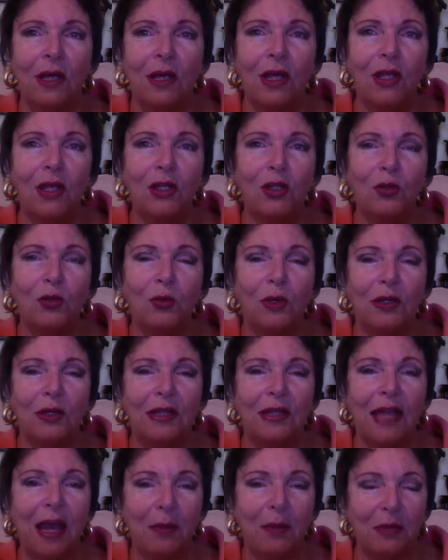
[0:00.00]
you with
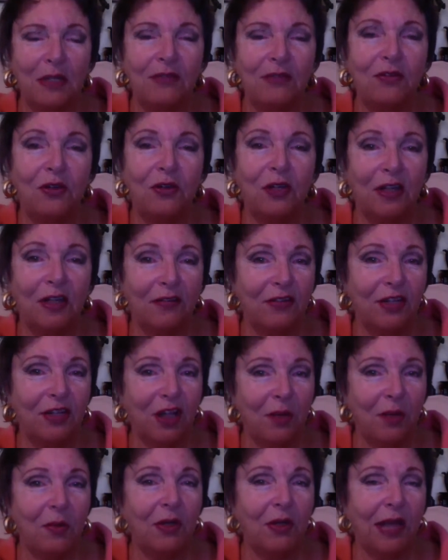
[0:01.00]
now. But if you'd love to
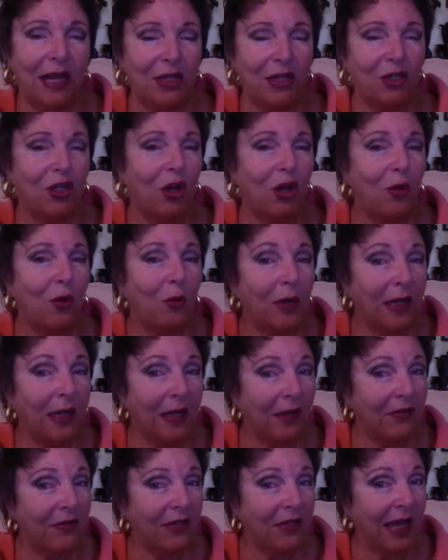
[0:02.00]
come on our show, we'd
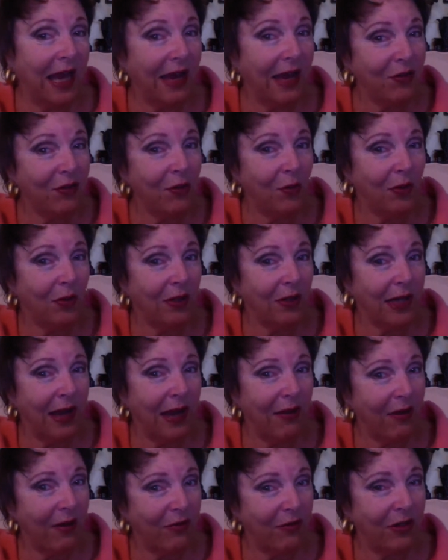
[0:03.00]
love to have you on
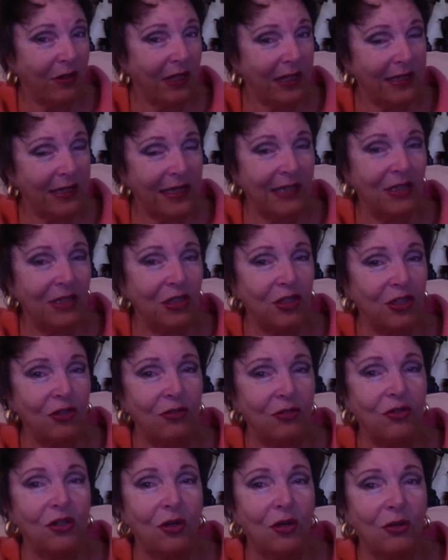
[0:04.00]
our Everything is
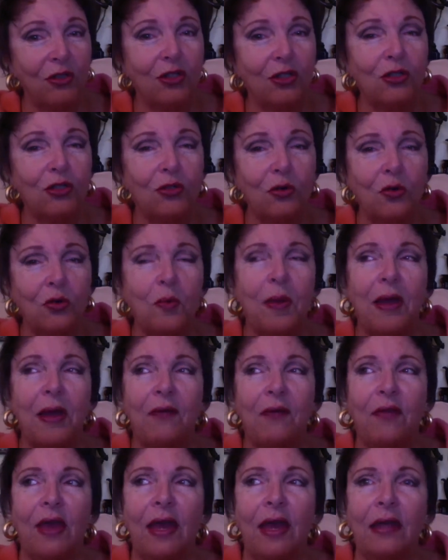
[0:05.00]
Attitude show and to talk
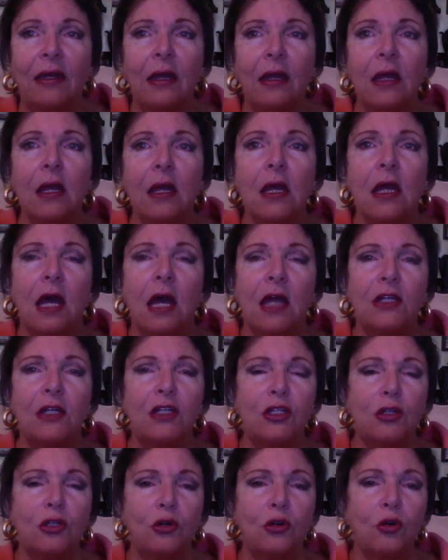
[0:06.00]
about that, and to
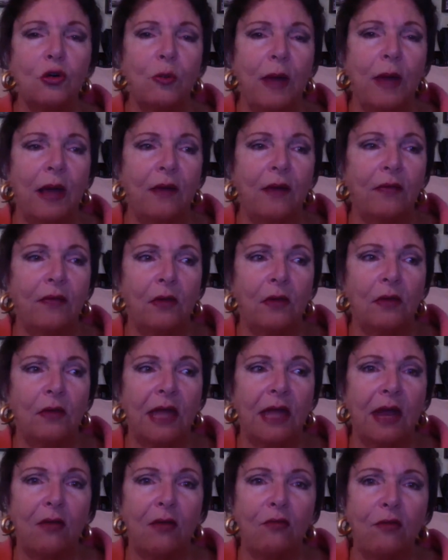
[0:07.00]
talk about
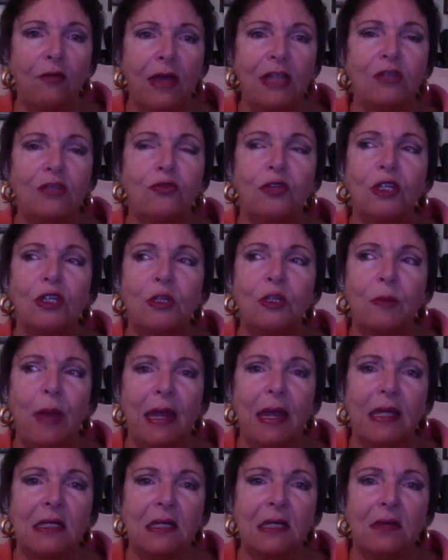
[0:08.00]
that
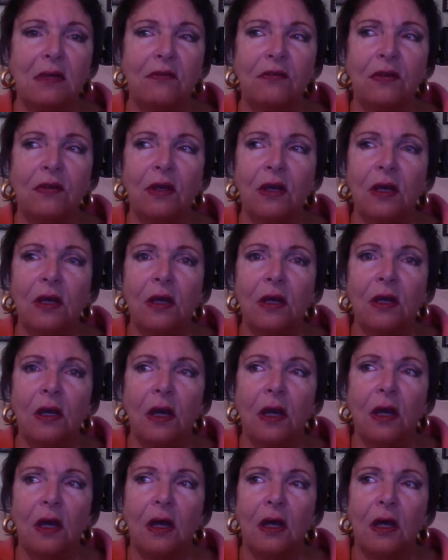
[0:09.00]
retrospective
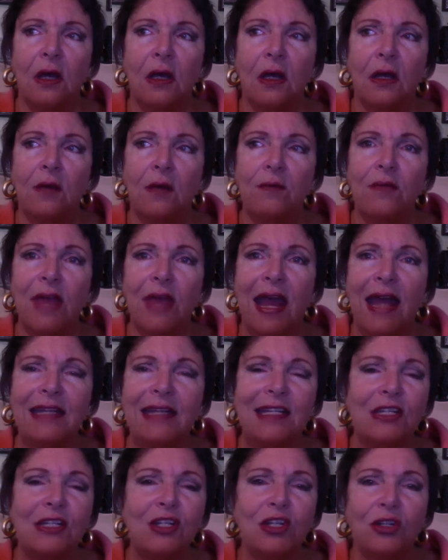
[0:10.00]

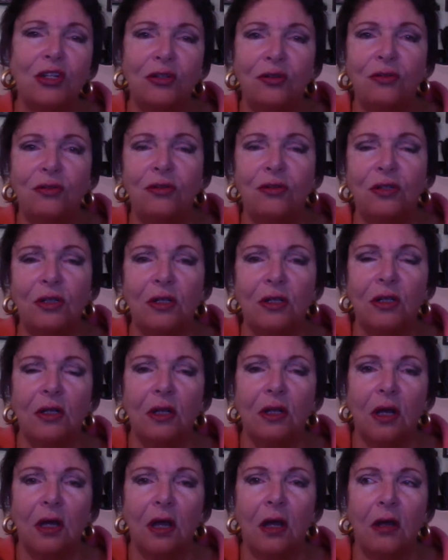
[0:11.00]
attitude
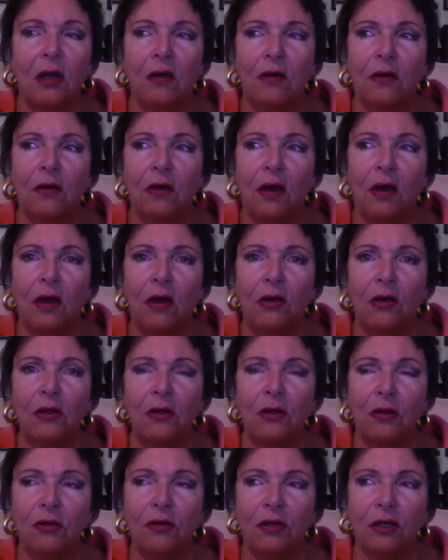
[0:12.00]
you
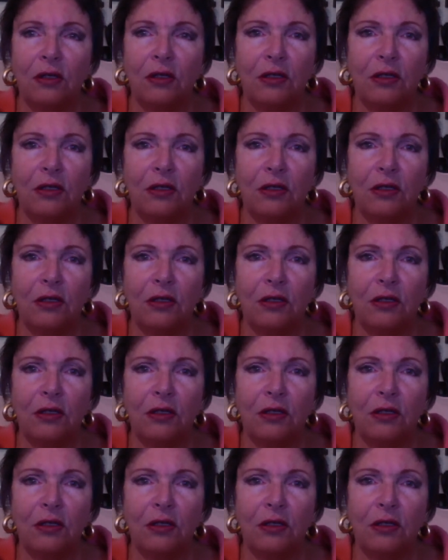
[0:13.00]
know, that